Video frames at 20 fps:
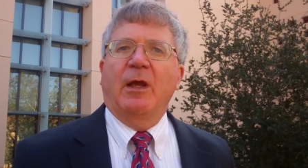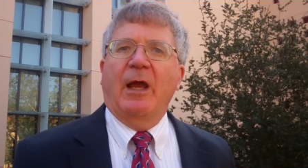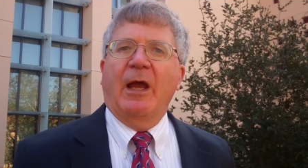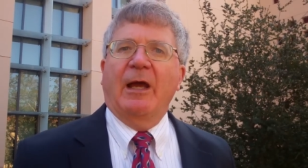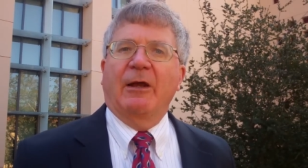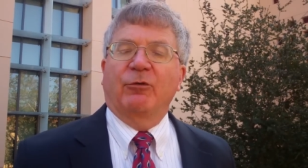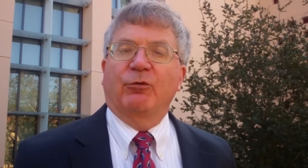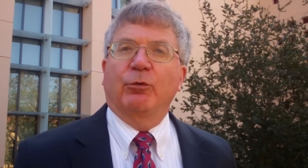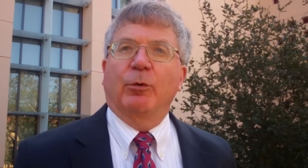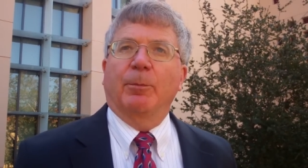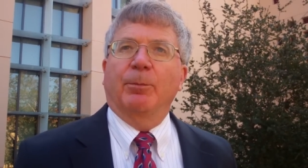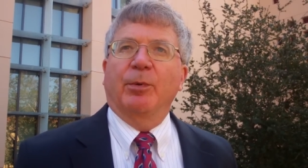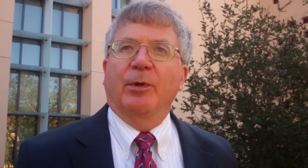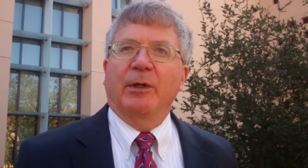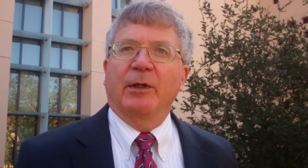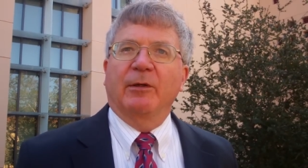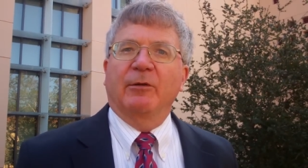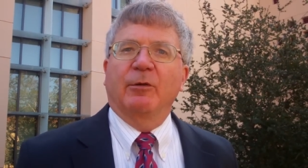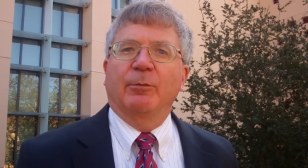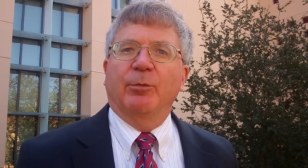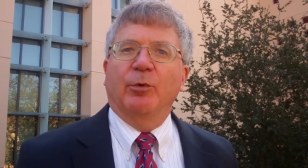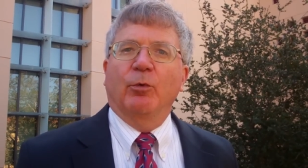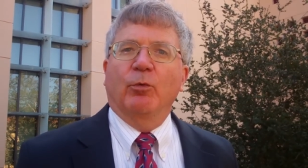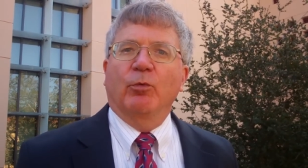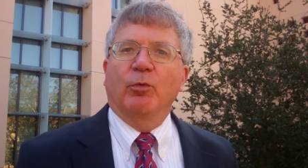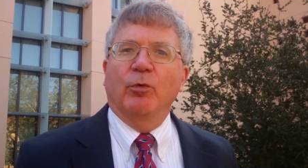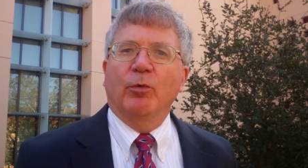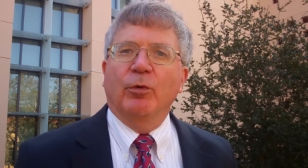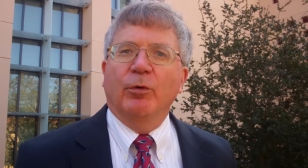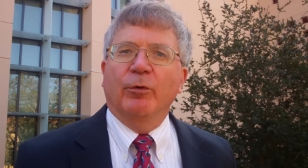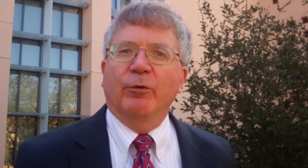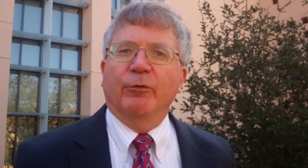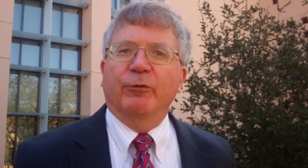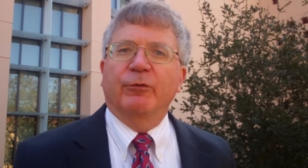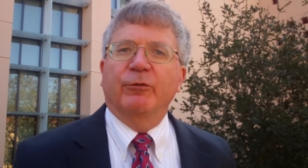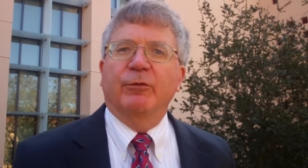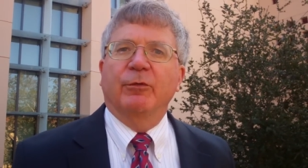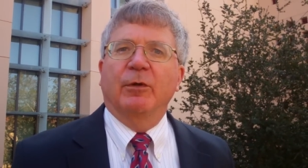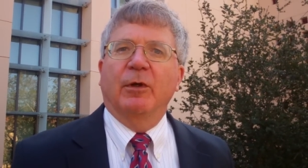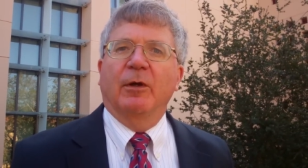actual predictable
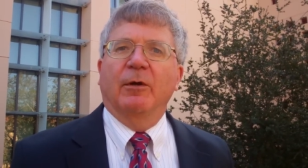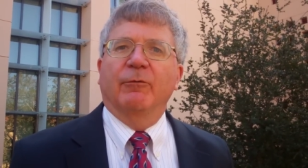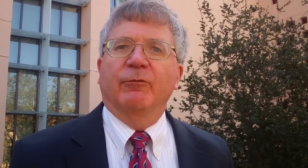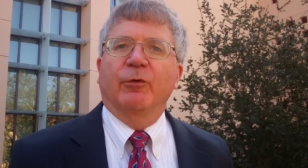rules uh,